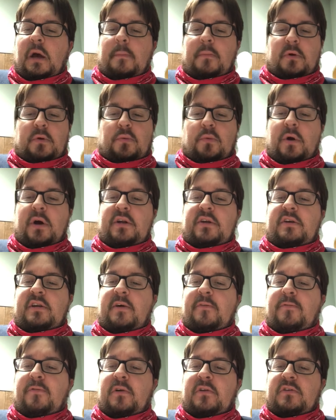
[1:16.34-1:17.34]
But what
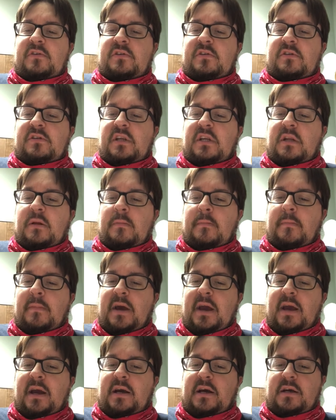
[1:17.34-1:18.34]
difference did it
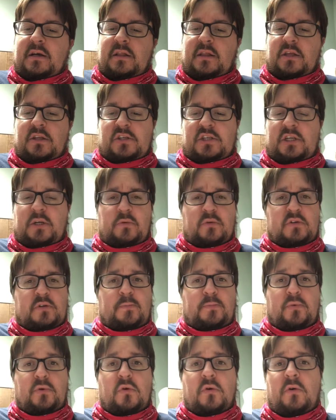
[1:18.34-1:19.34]
make that she was
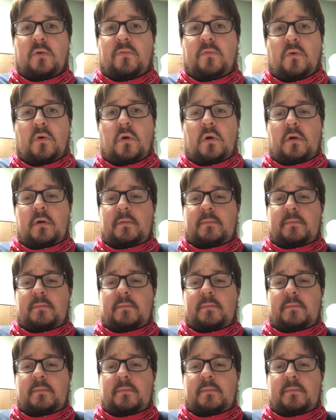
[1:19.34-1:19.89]
beautiful?